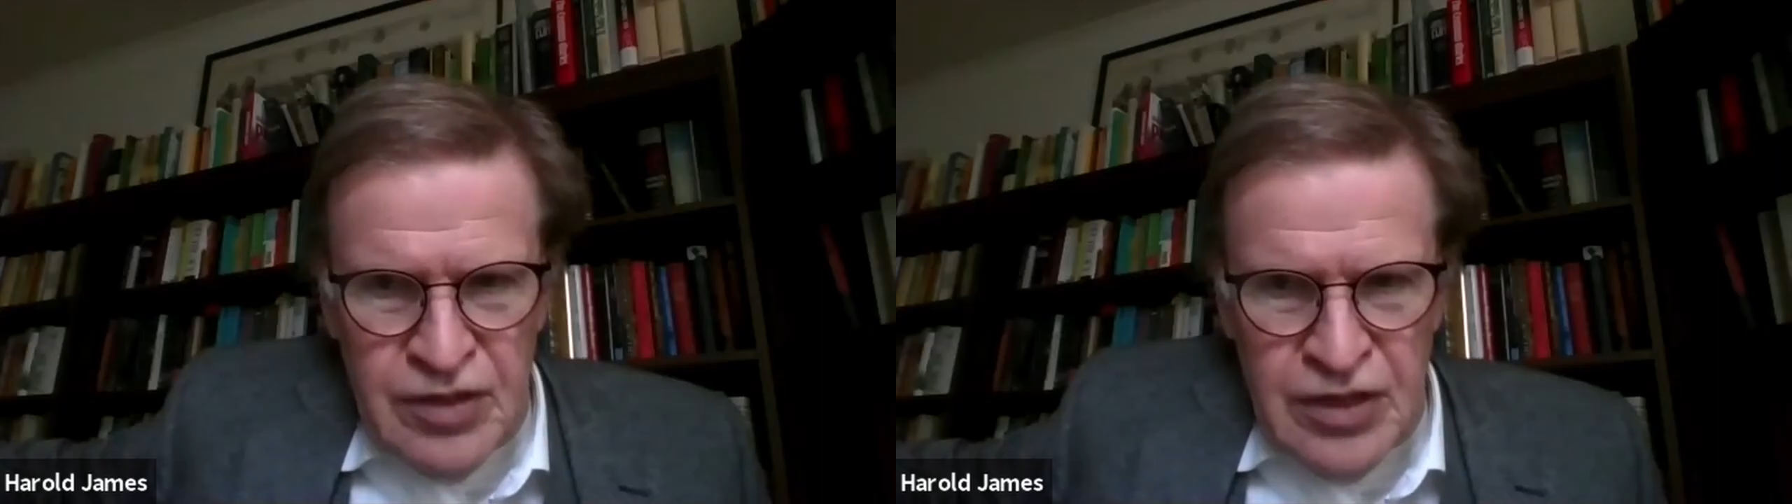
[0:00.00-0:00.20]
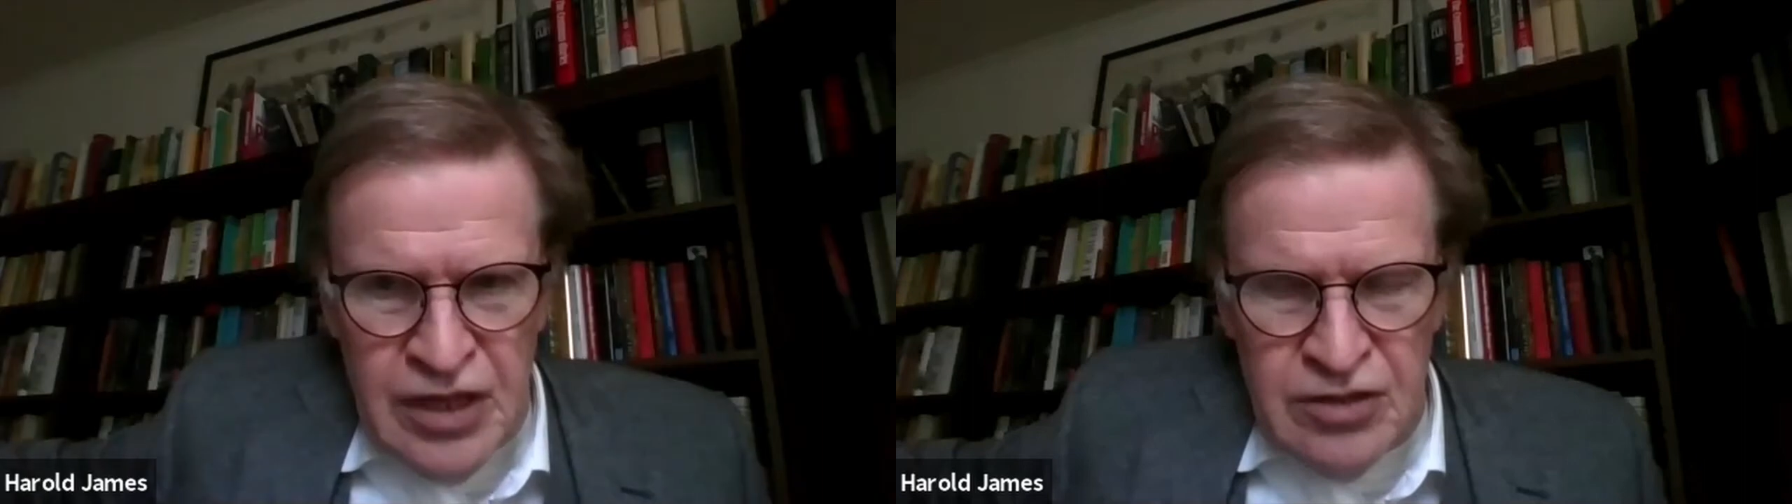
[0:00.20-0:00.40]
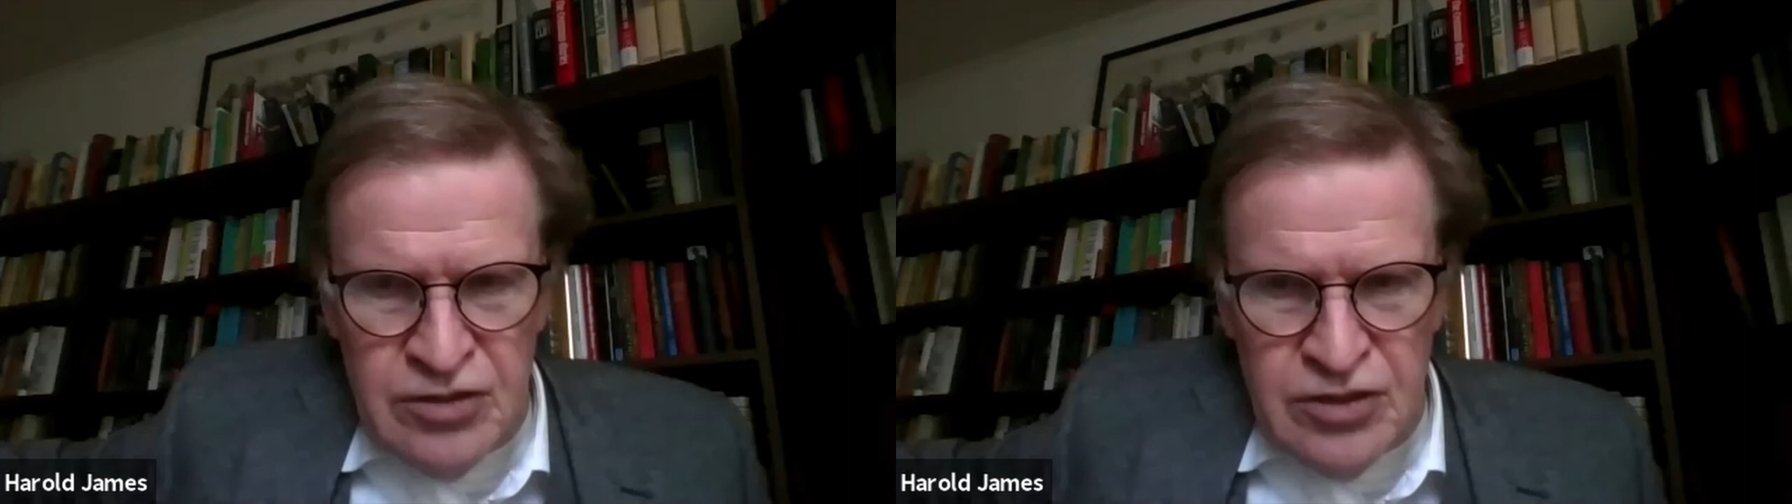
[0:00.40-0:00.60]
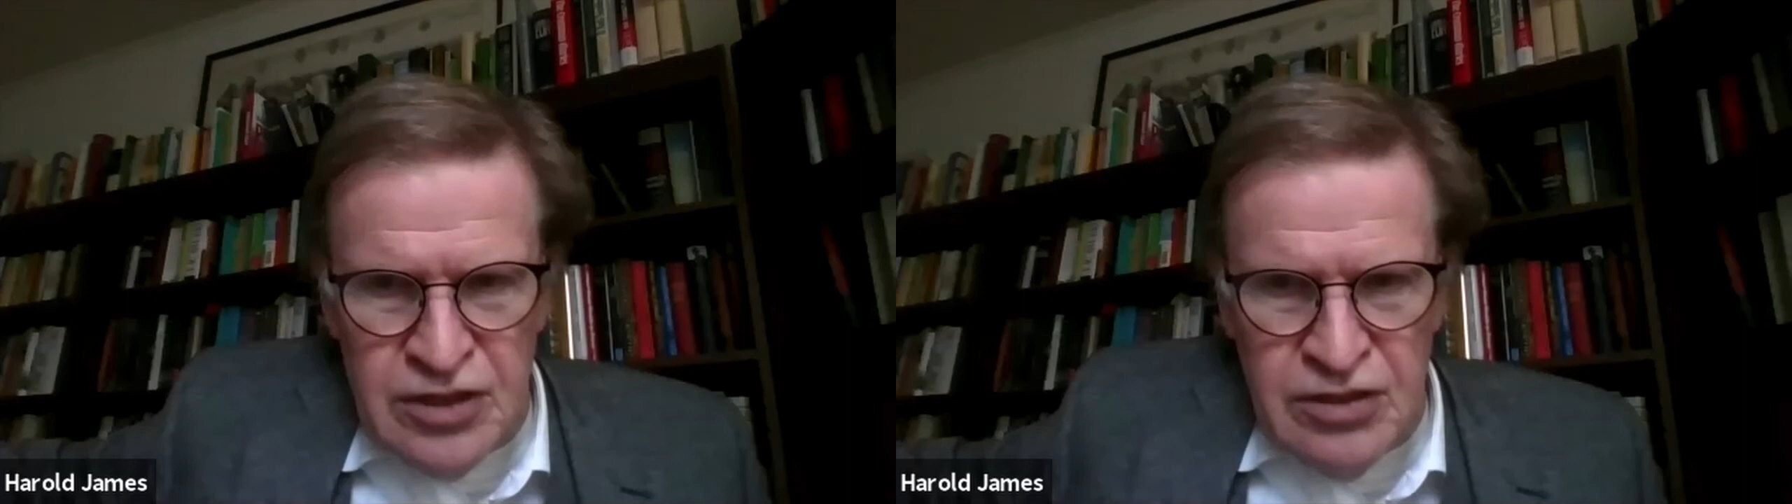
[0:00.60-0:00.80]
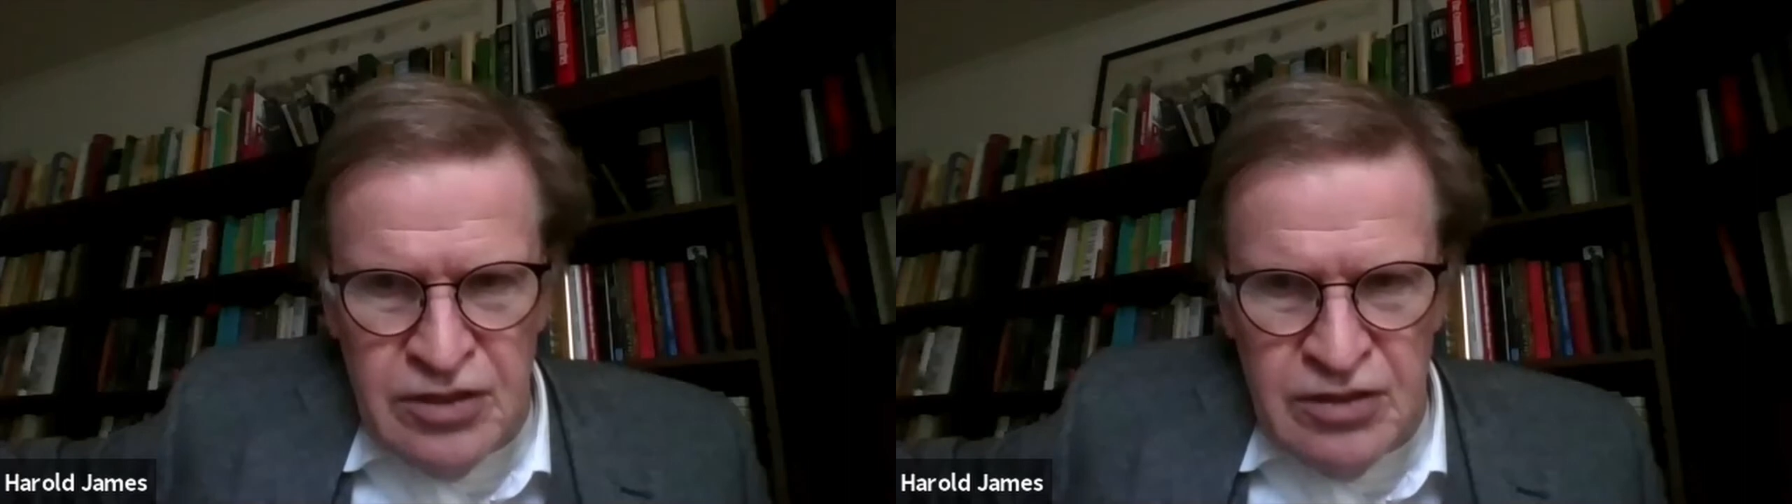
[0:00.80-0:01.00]
analogies
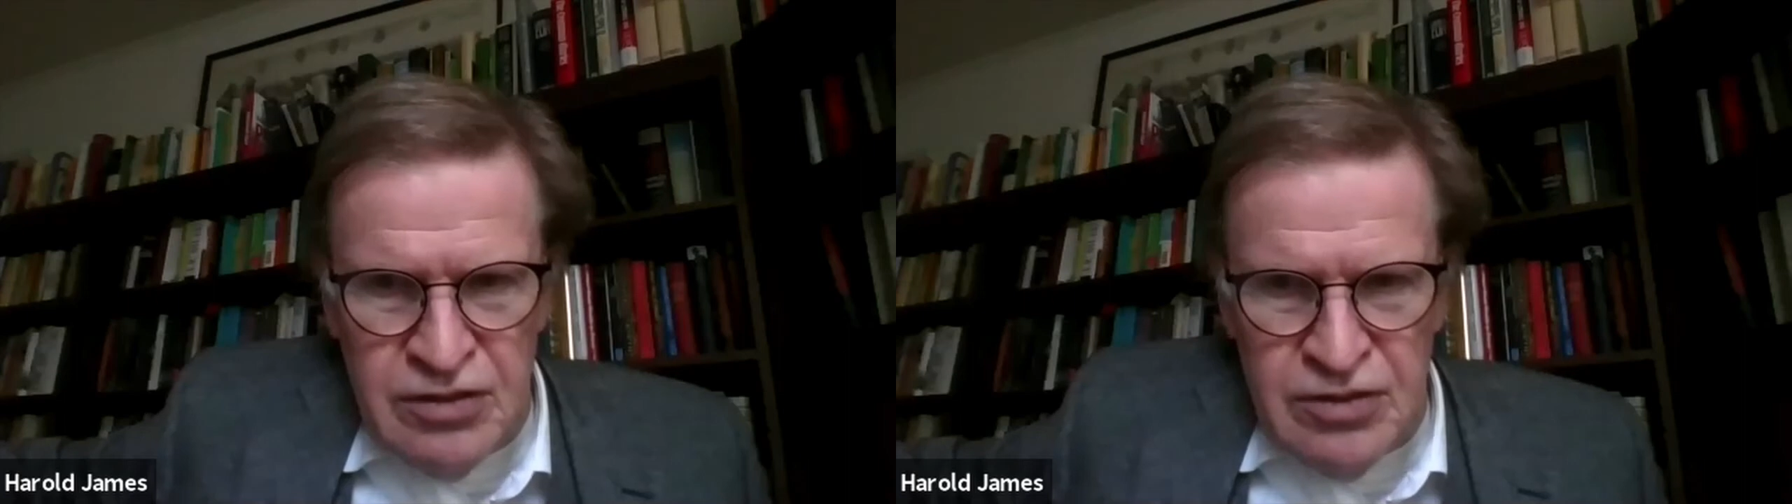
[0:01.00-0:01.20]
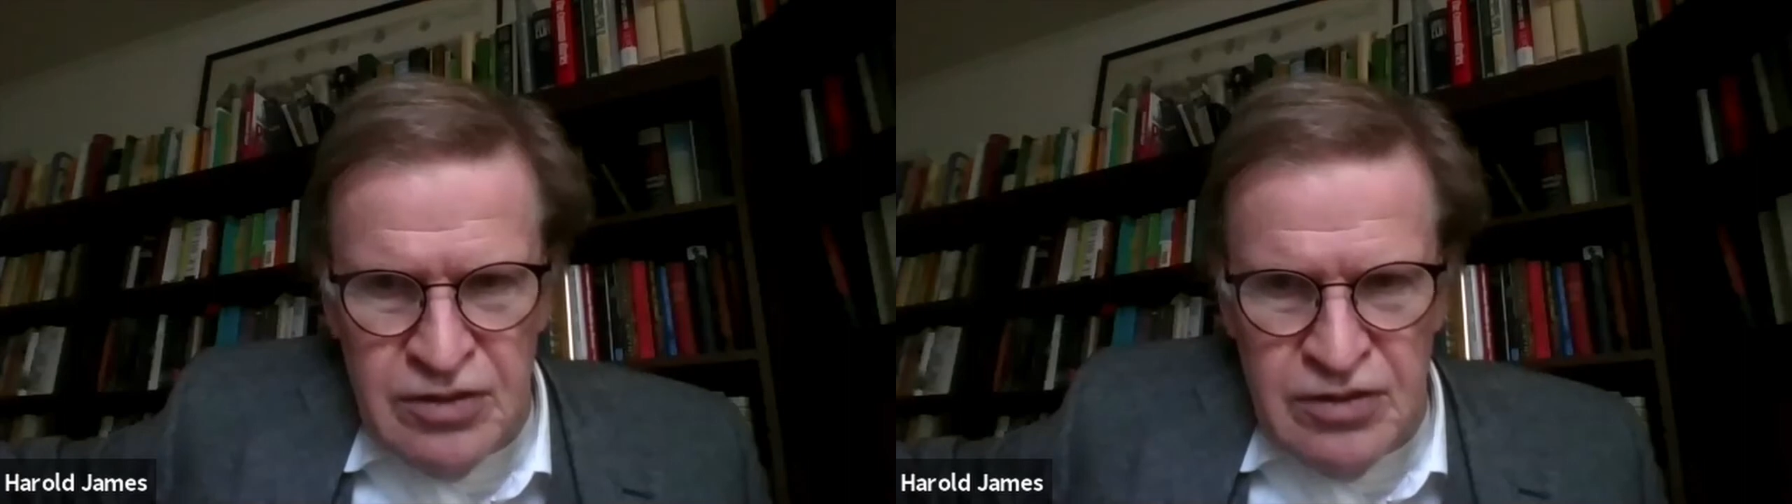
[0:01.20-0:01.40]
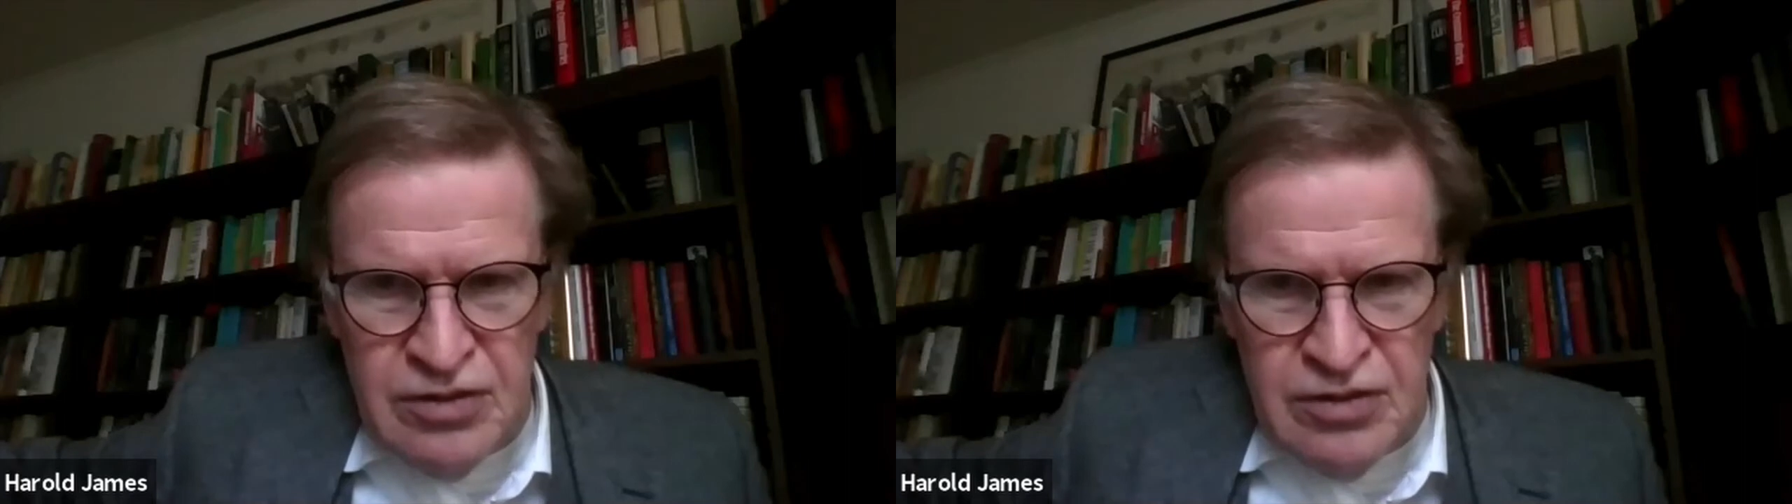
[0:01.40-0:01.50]
I think that